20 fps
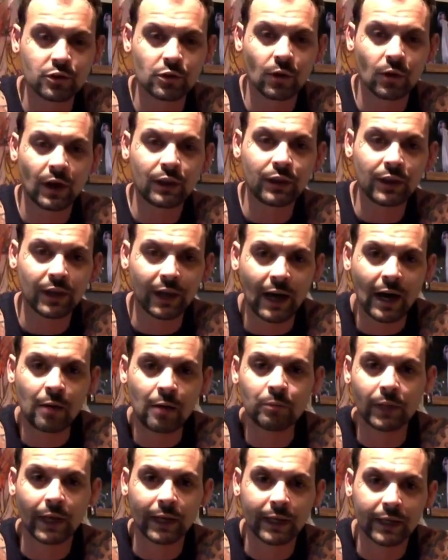So I think
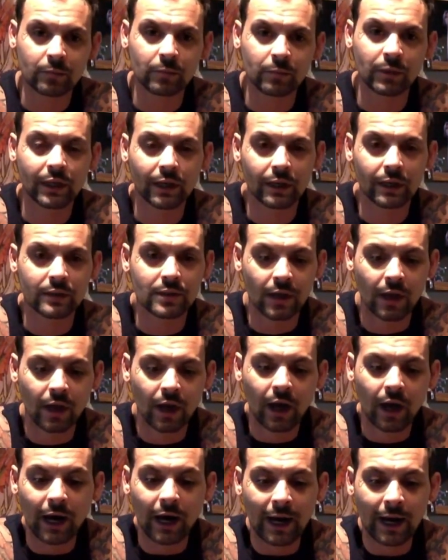I'm lucky because
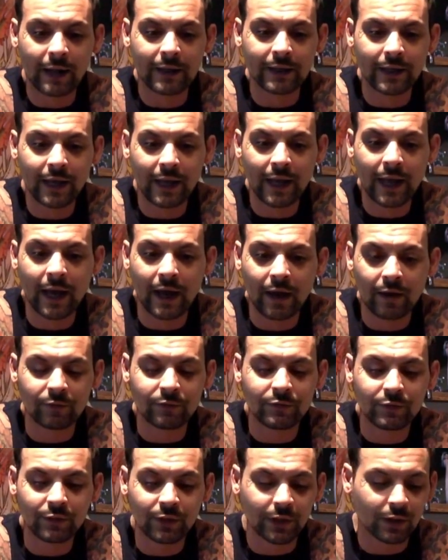I have,
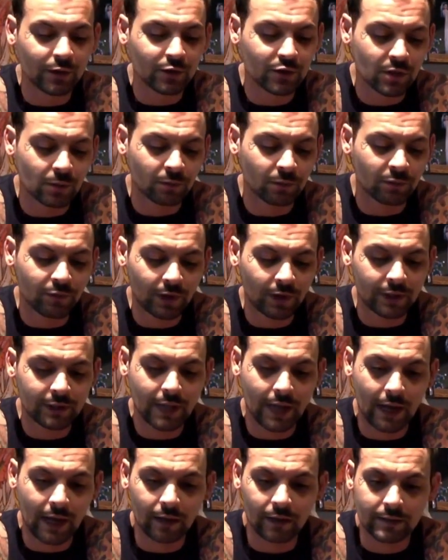you know, some fun
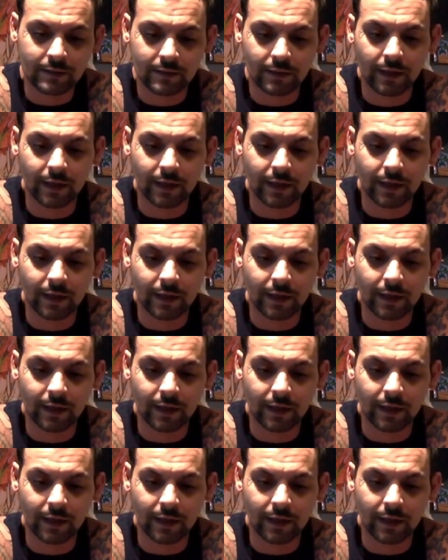talents